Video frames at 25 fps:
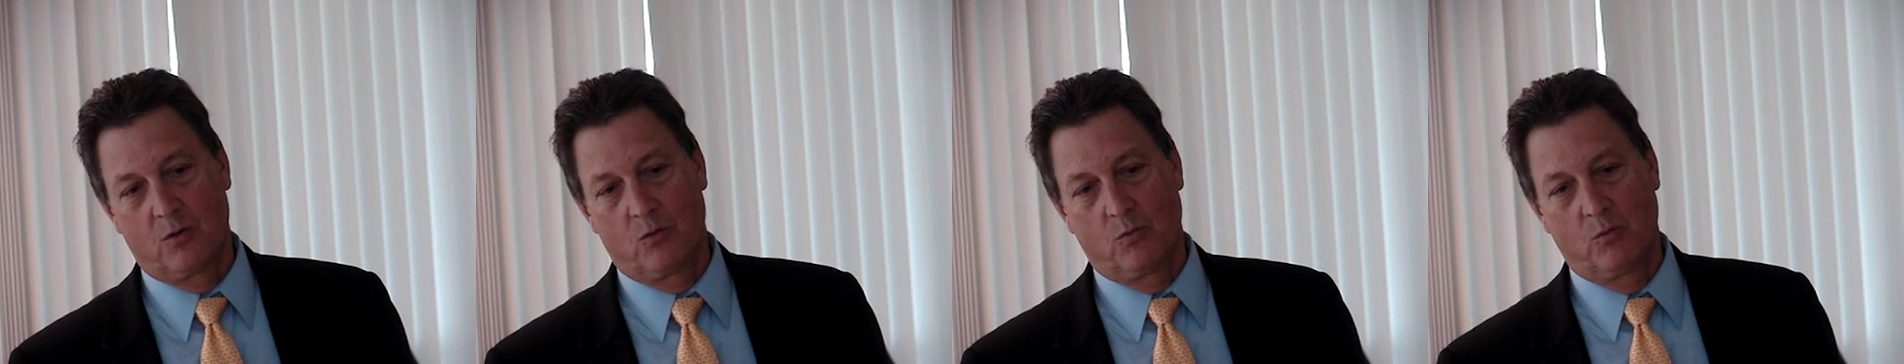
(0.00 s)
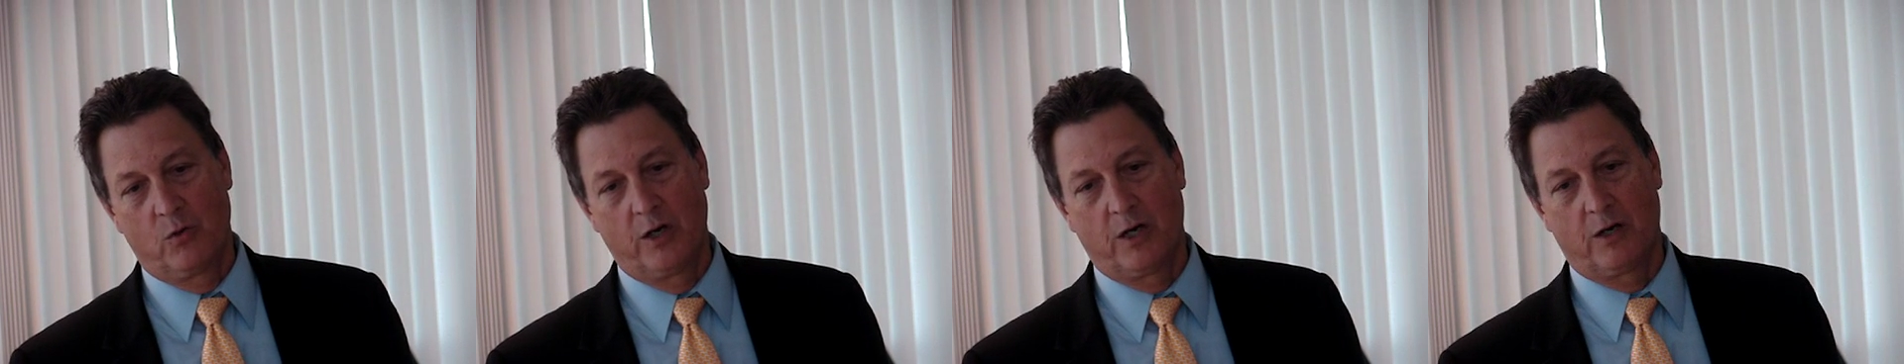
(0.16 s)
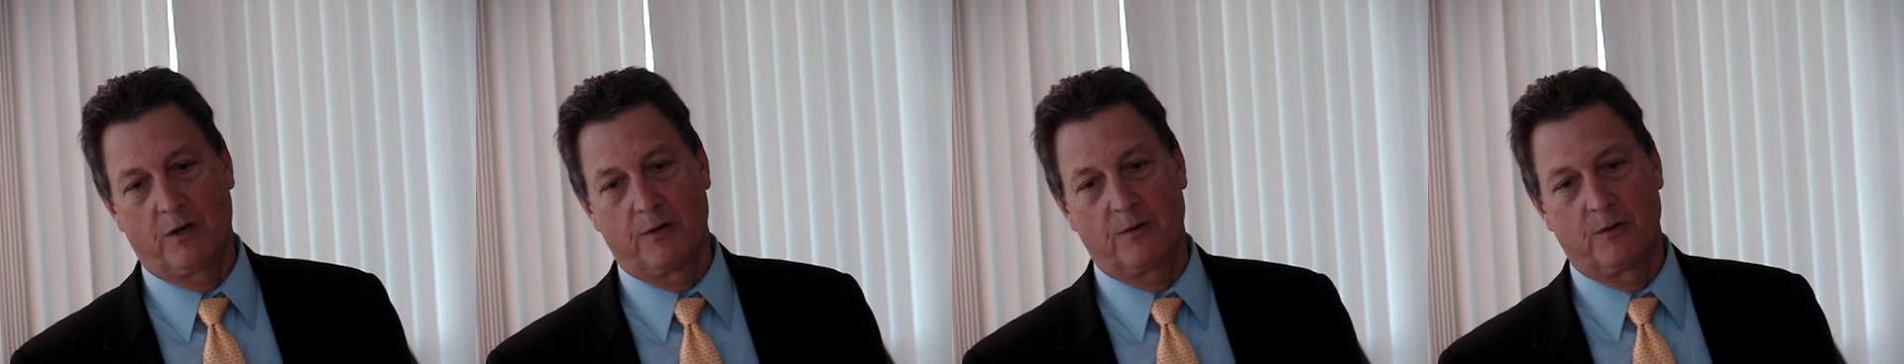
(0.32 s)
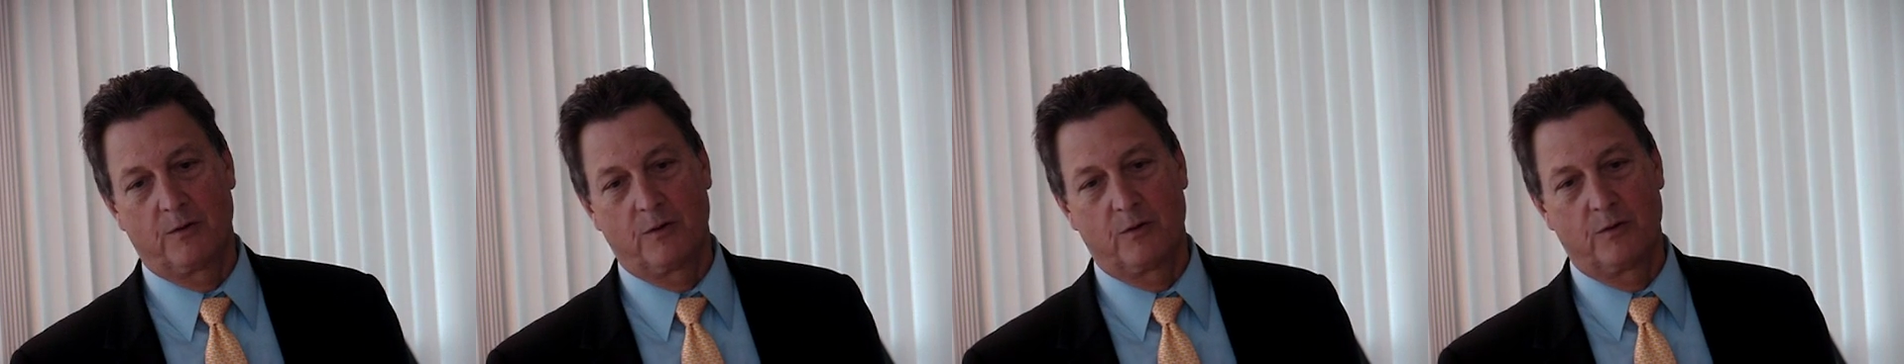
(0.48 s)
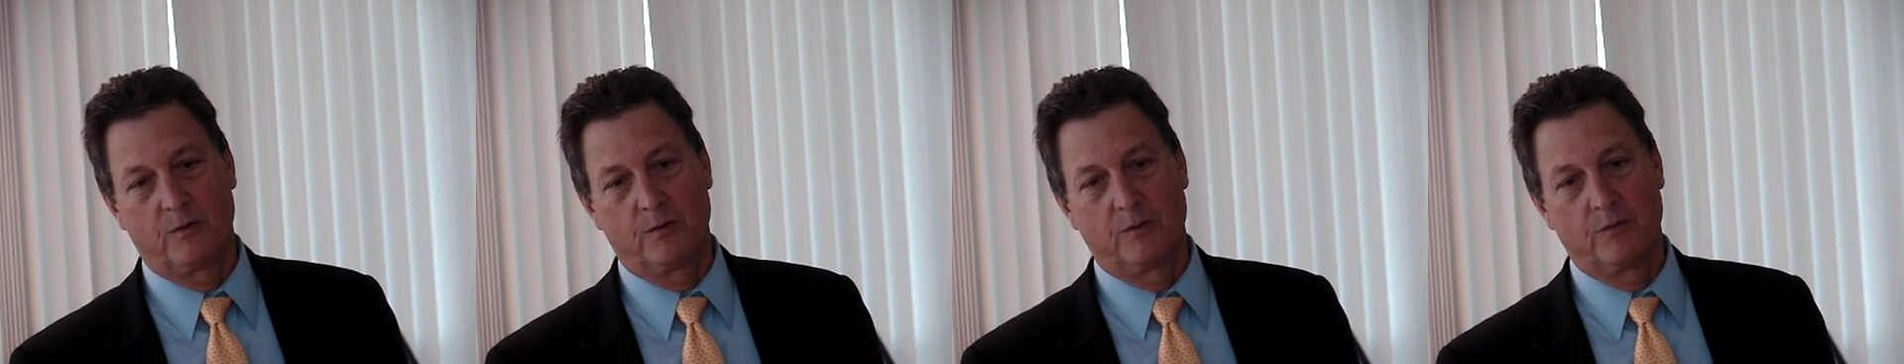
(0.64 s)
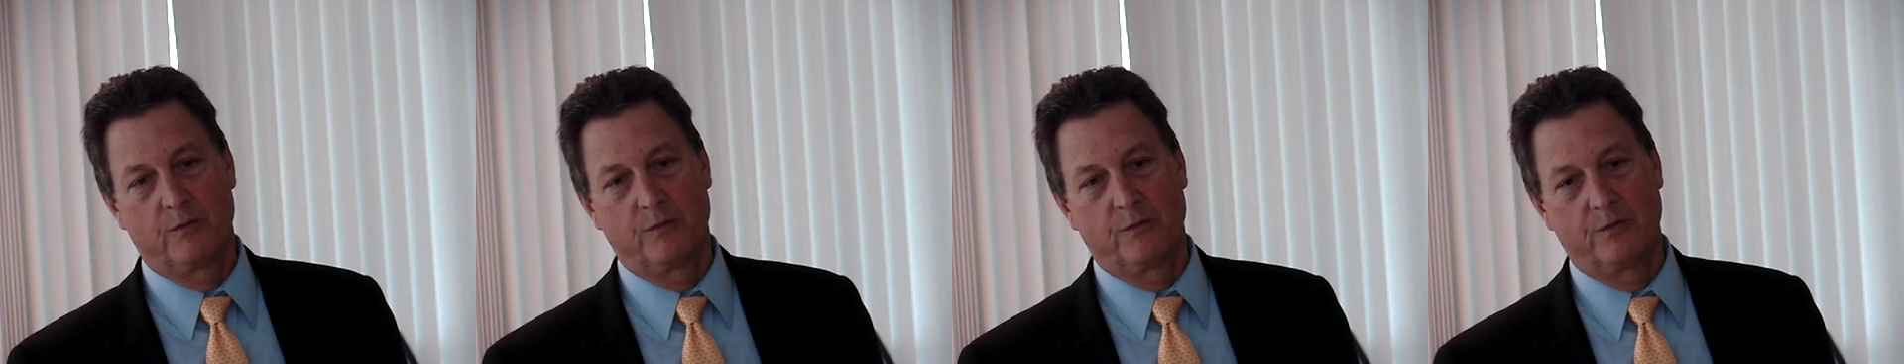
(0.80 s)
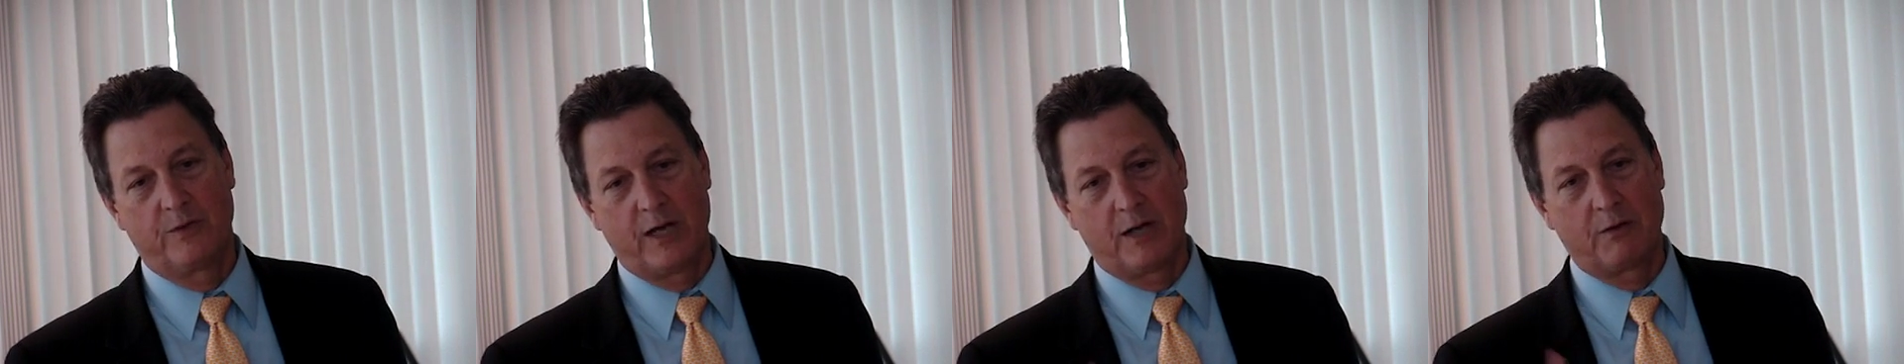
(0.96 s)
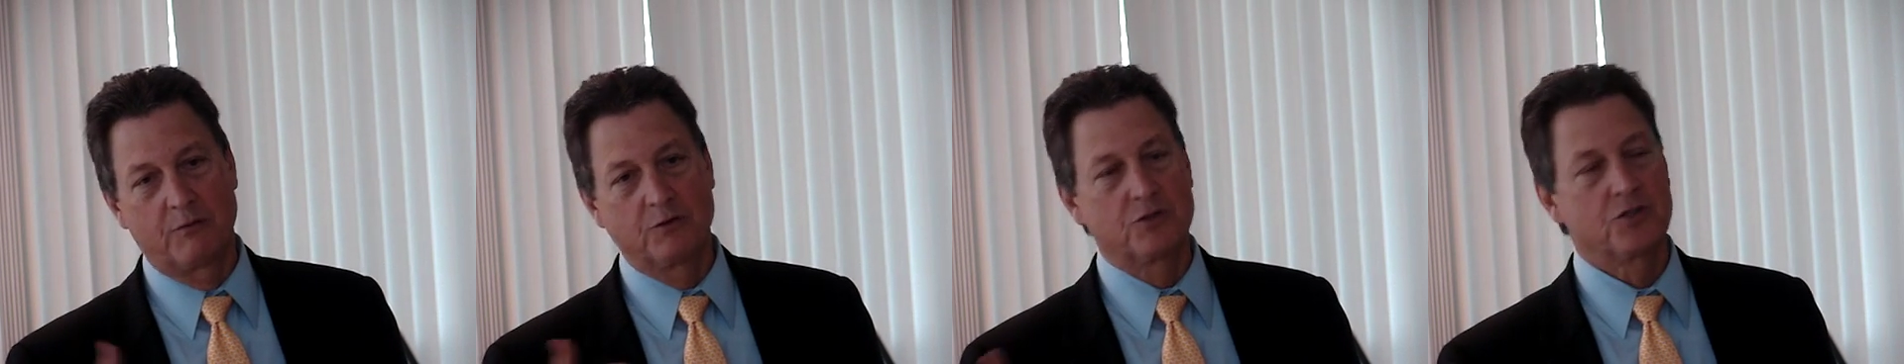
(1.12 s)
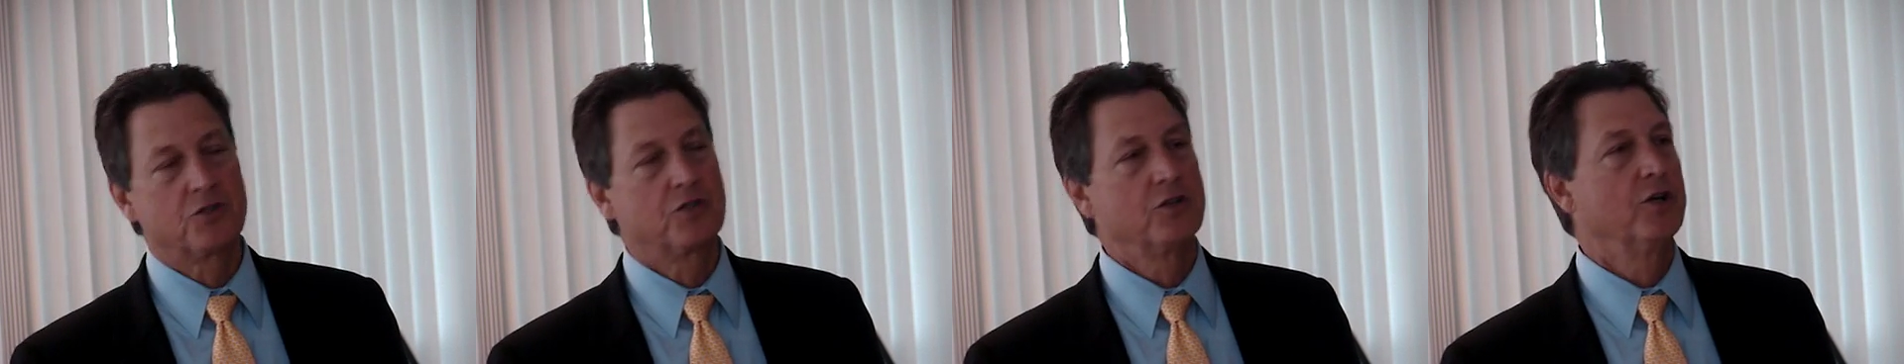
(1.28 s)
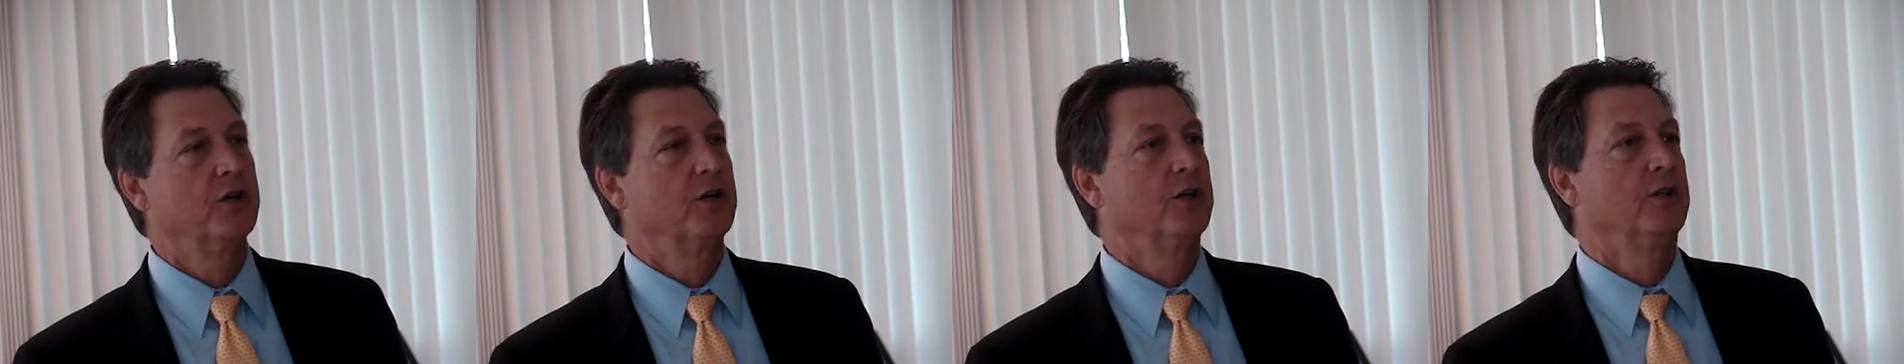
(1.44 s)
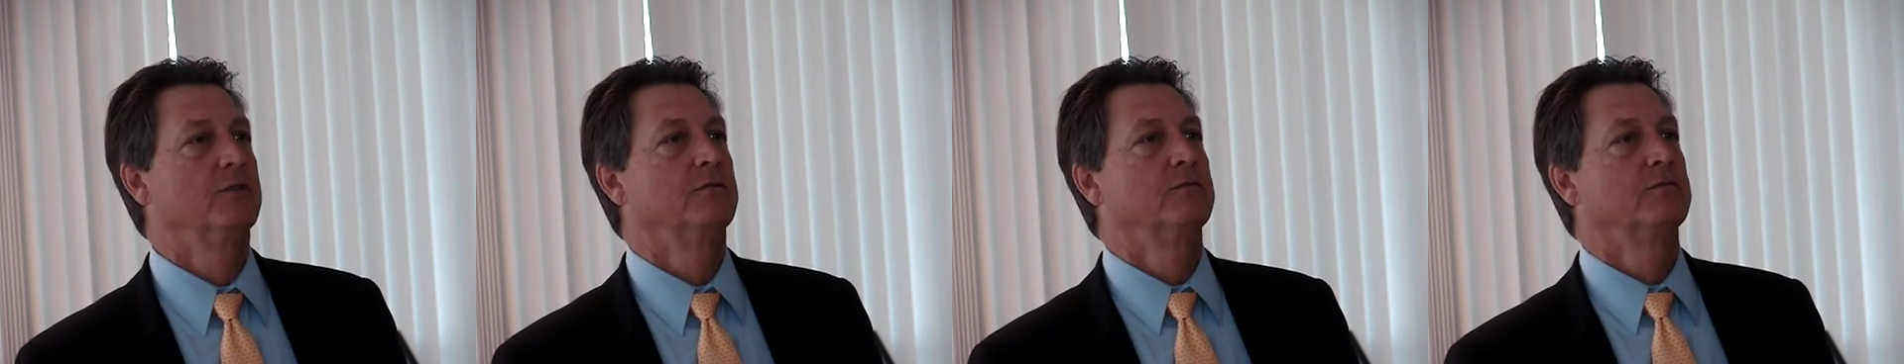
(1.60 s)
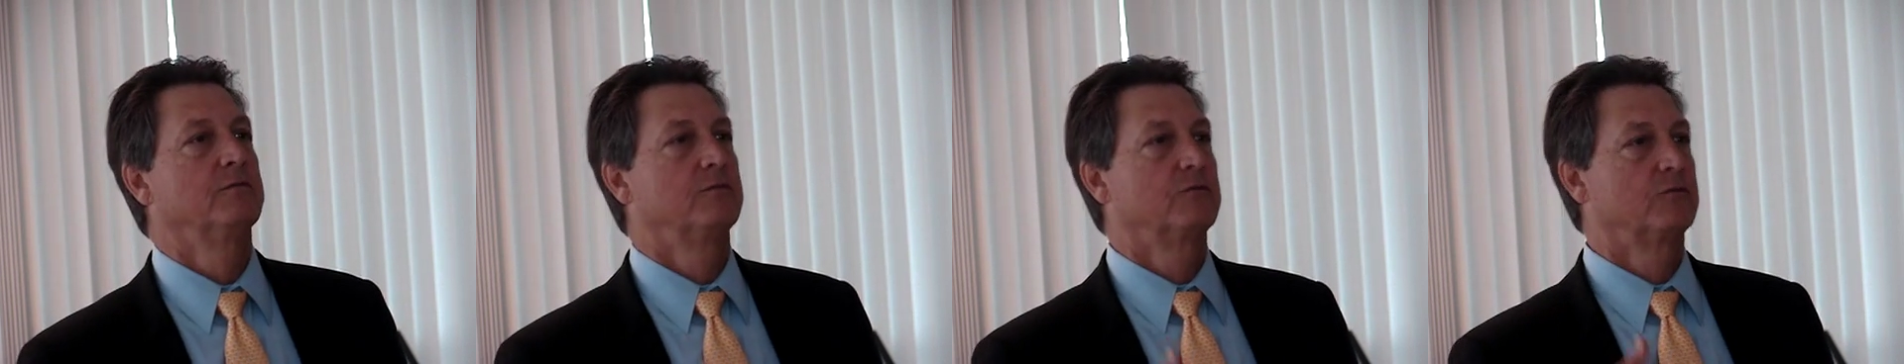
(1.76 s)
Well, that was
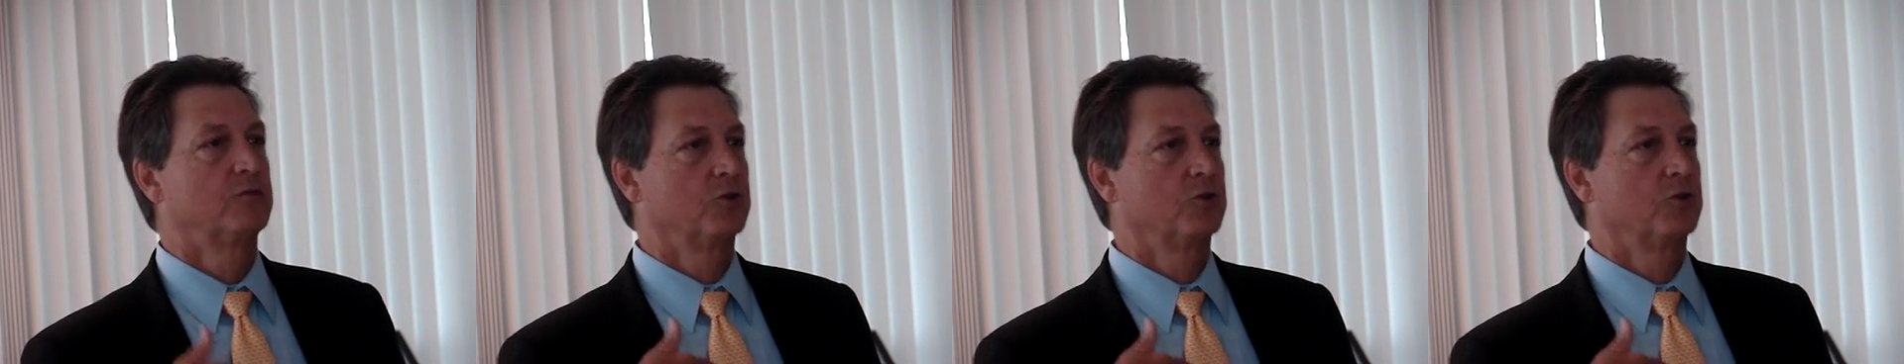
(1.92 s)
done